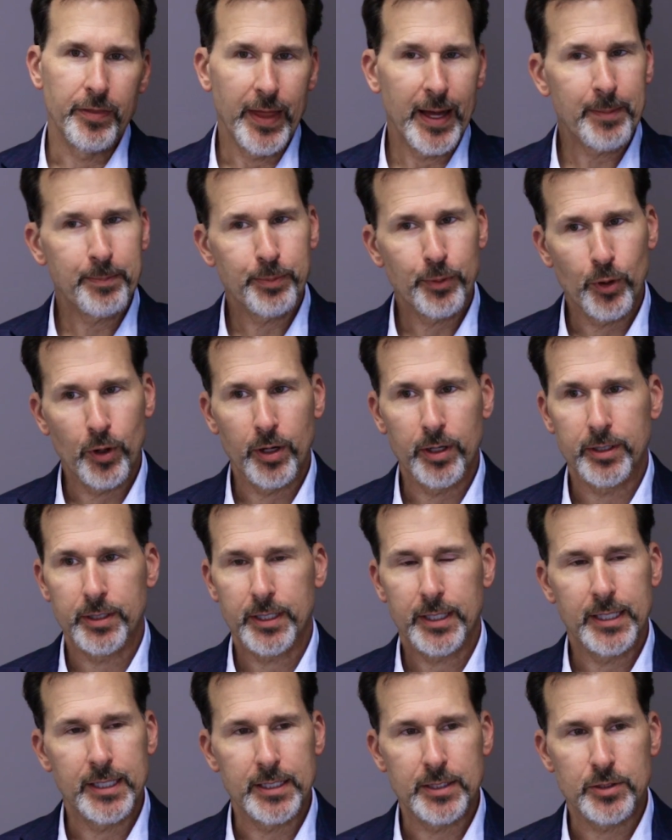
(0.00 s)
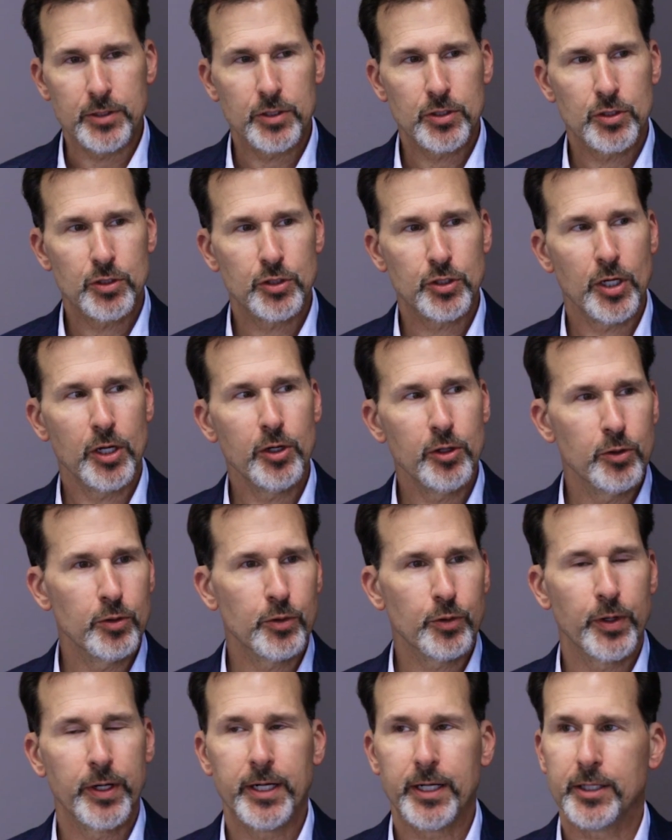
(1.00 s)
That part is
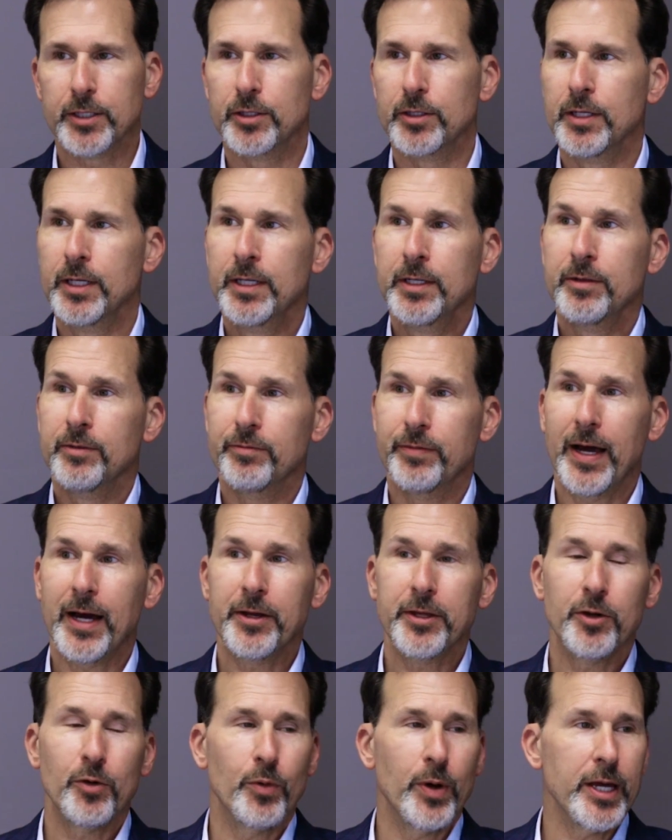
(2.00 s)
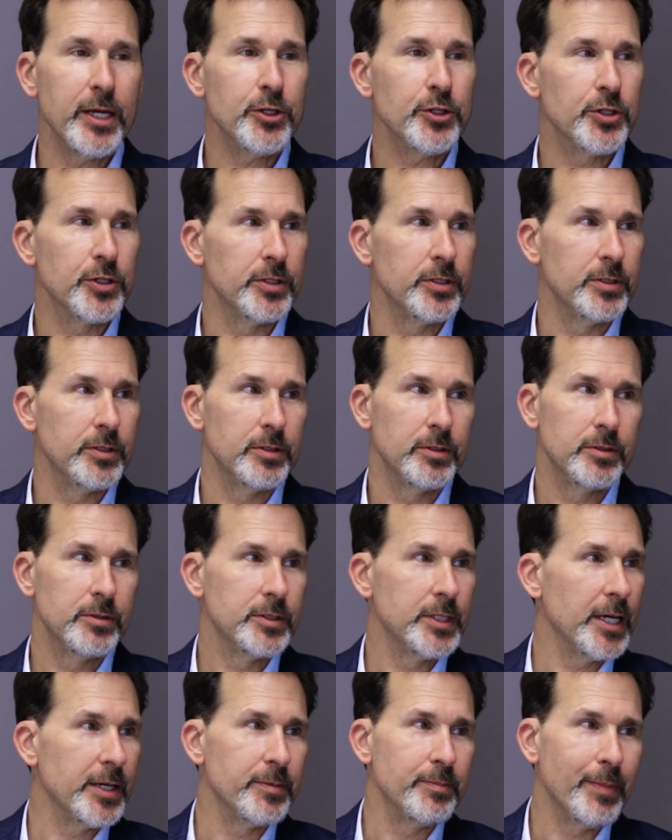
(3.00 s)
so critical. Valuation
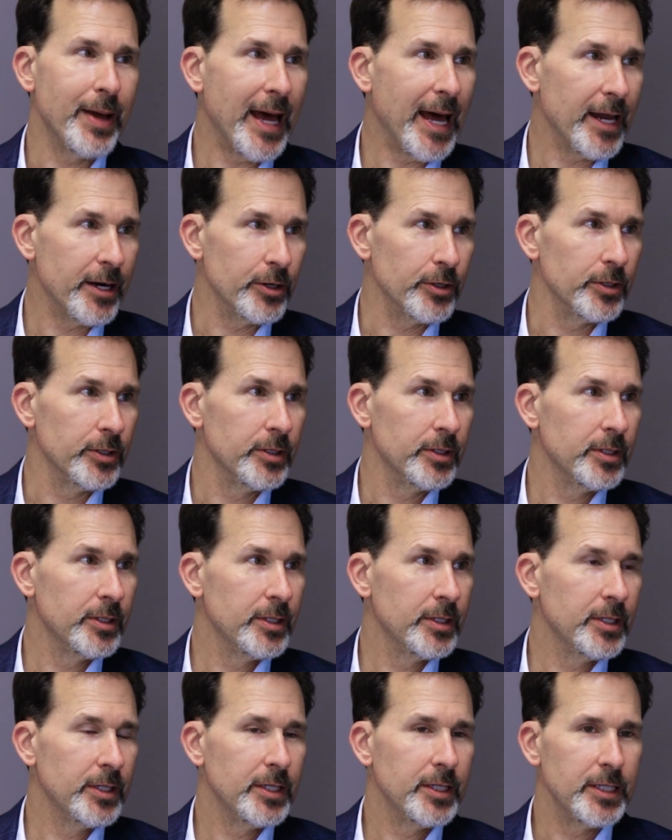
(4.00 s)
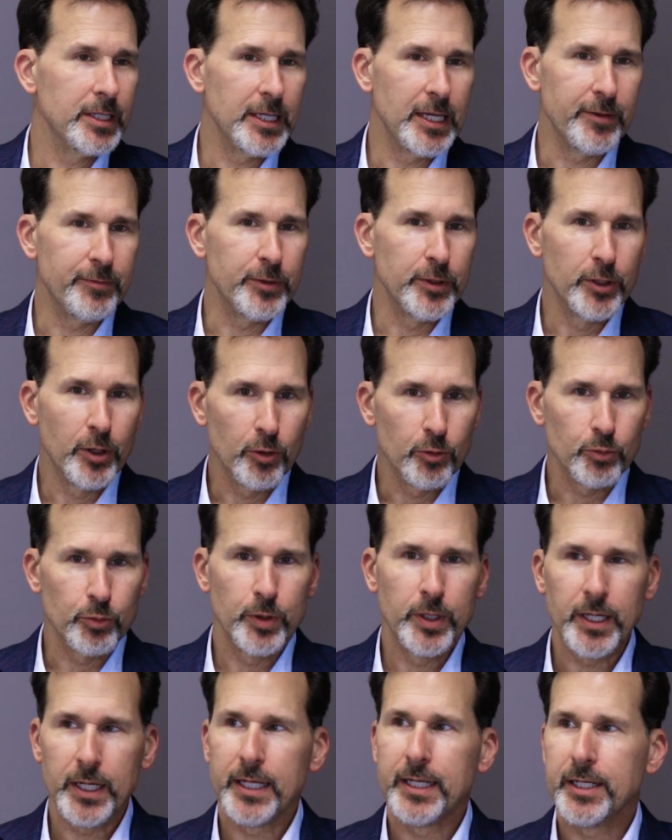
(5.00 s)
doesn't matter if you don't
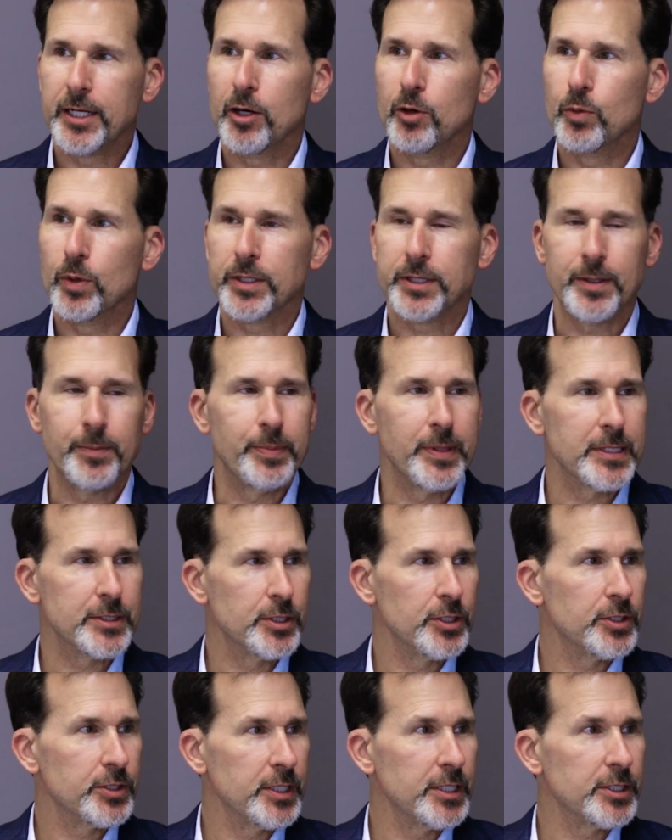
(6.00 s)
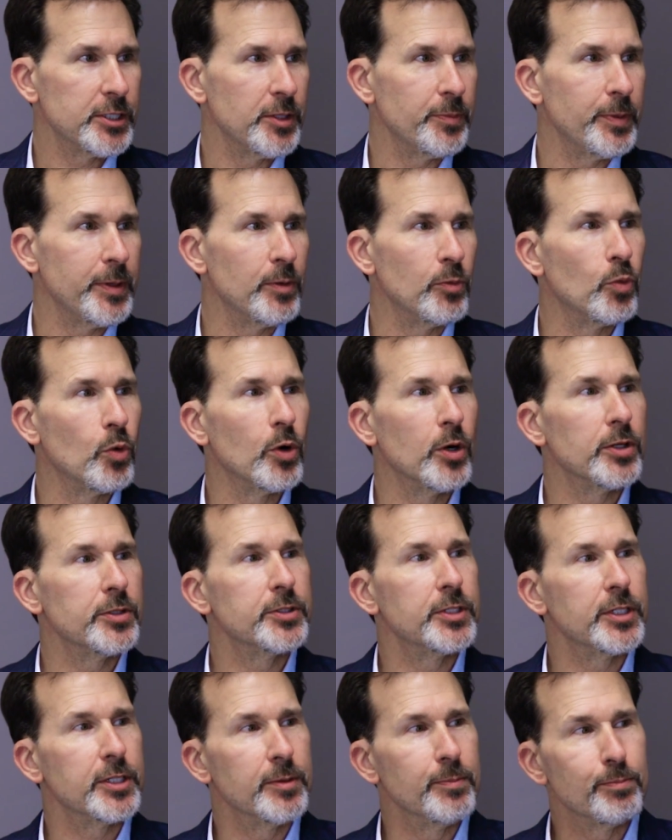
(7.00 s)
really know what the business needs to be
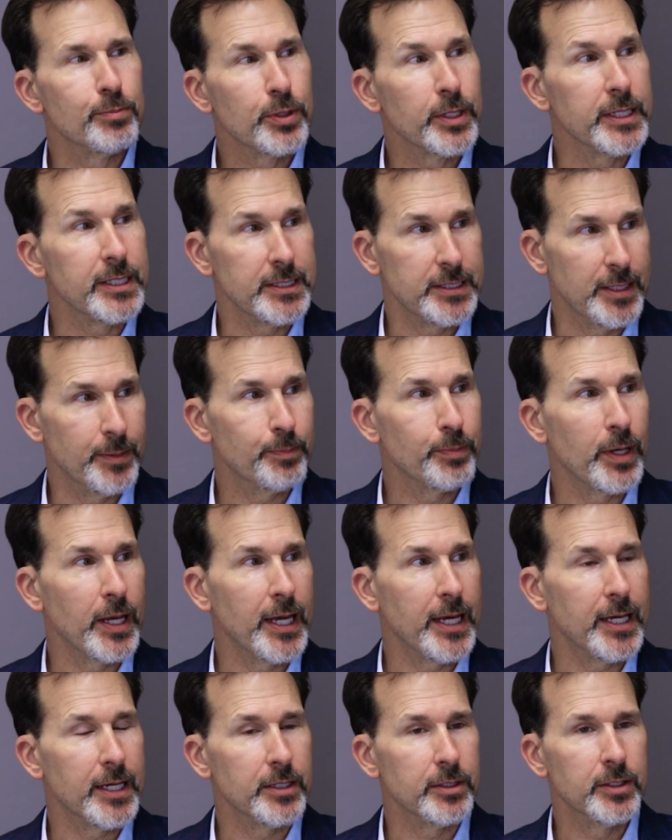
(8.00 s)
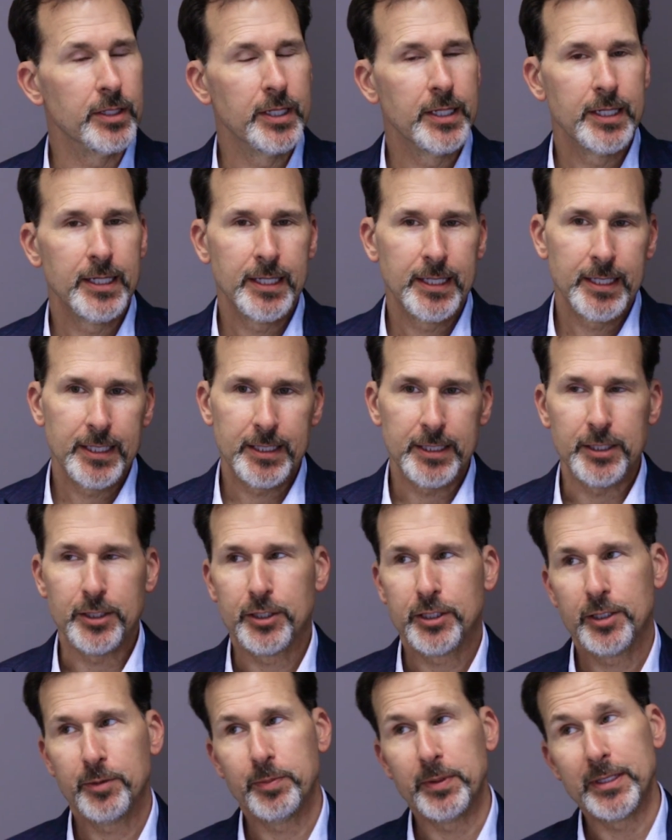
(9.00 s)
worth to complete the plan.
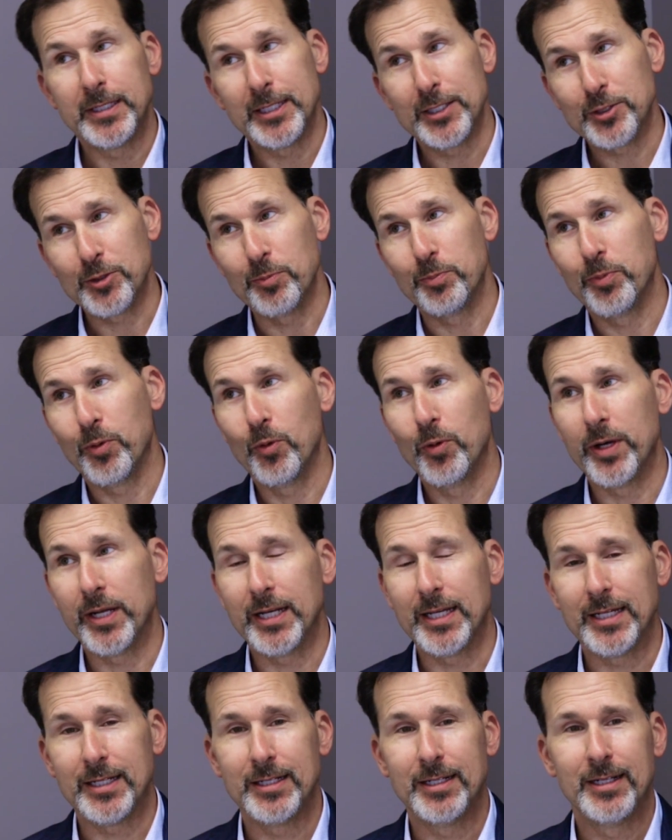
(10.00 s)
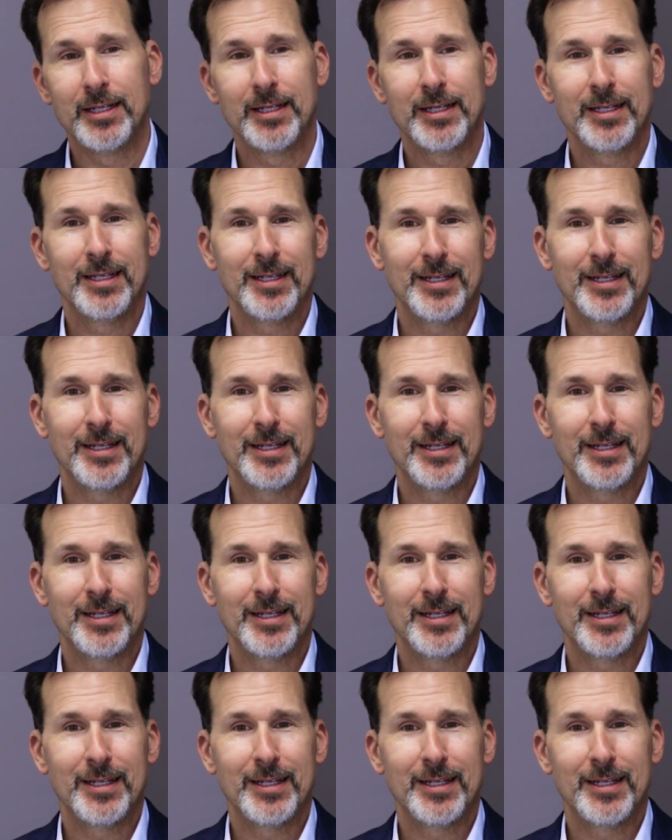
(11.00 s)
You could be disappointed.